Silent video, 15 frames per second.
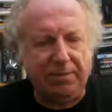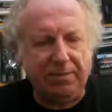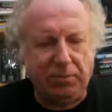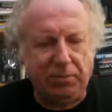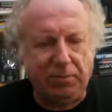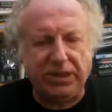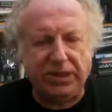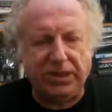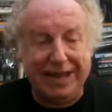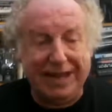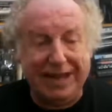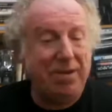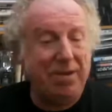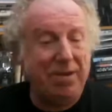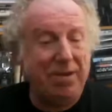switched. He came
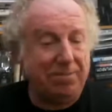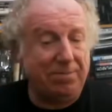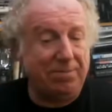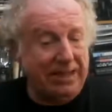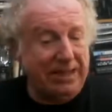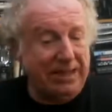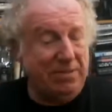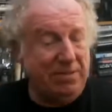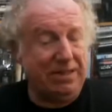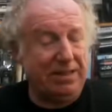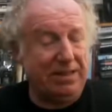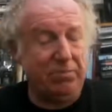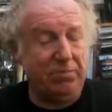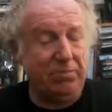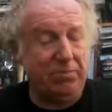here to,
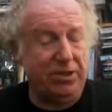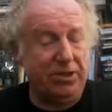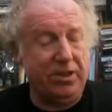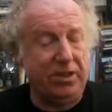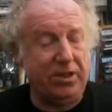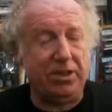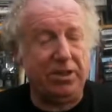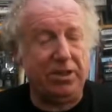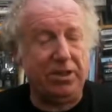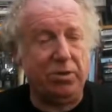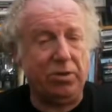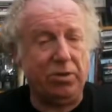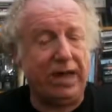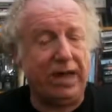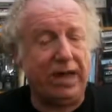to, to do another two or
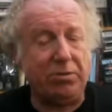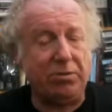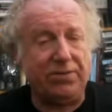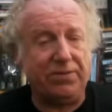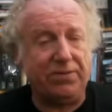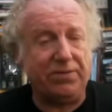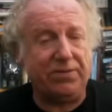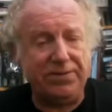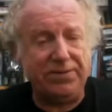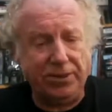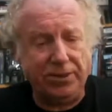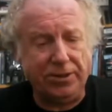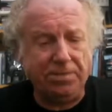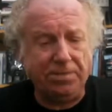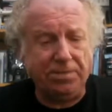three hours of interviews,
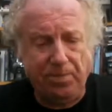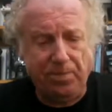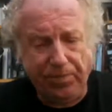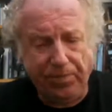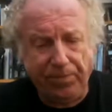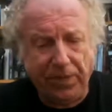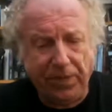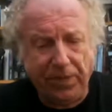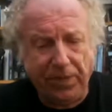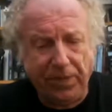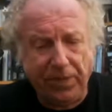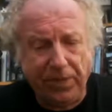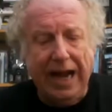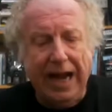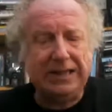
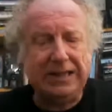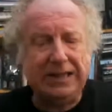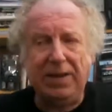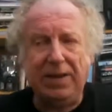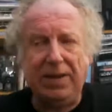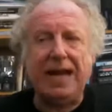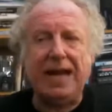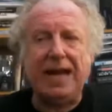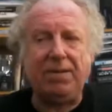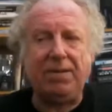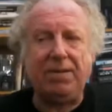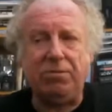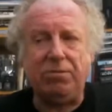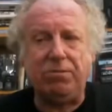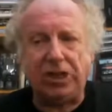and something
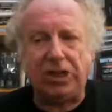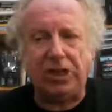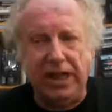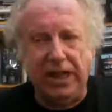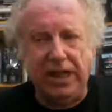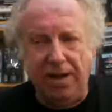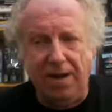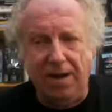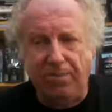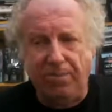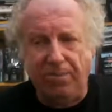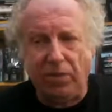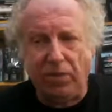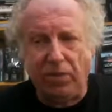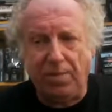happened which uh,
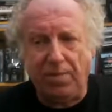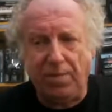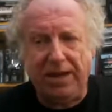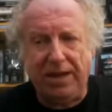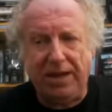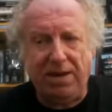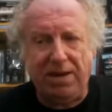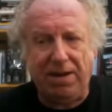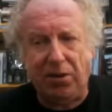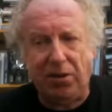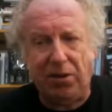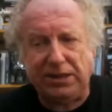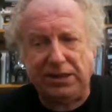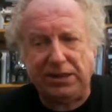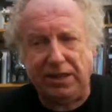made him very
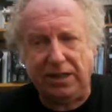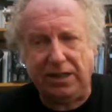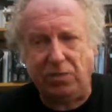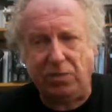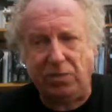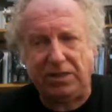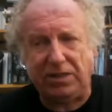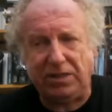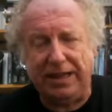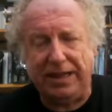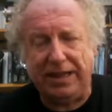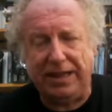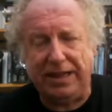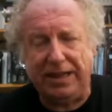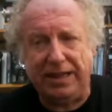hostile towards me,
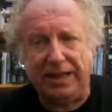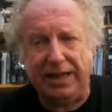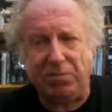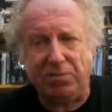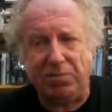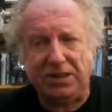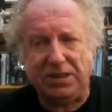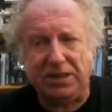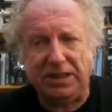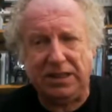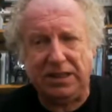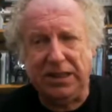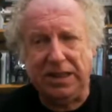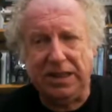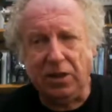and uh, it was
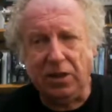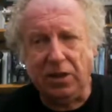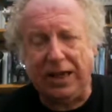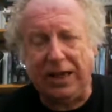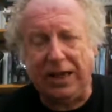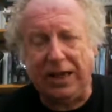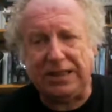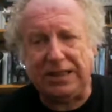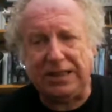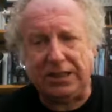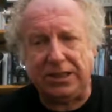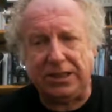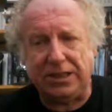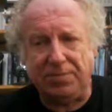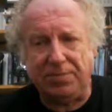quite
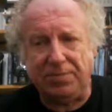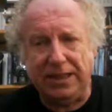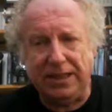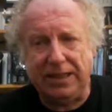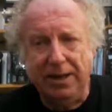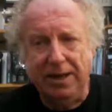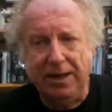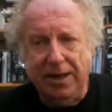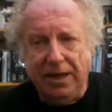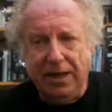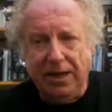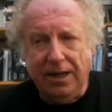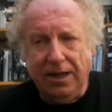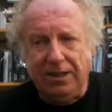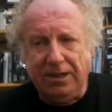disturbing.
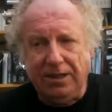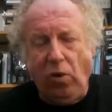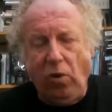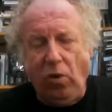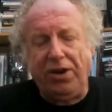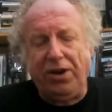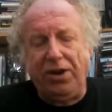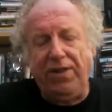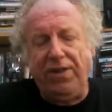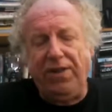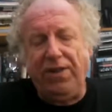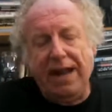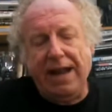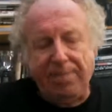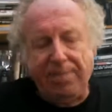So what then
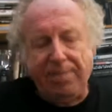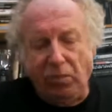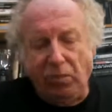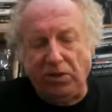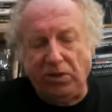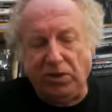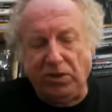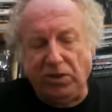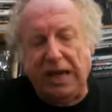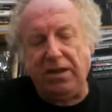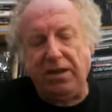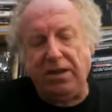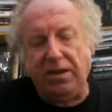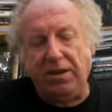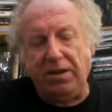happened was,
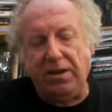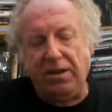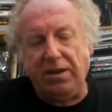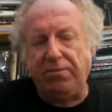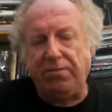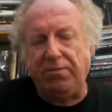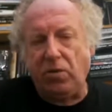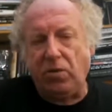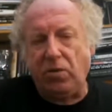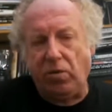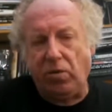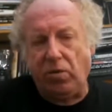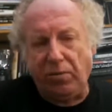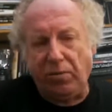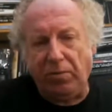rather do the
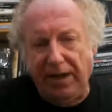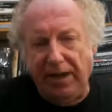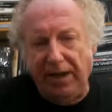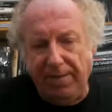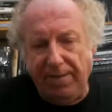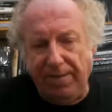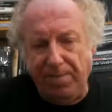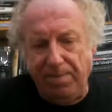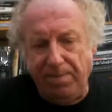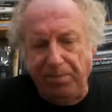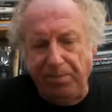reporting with him,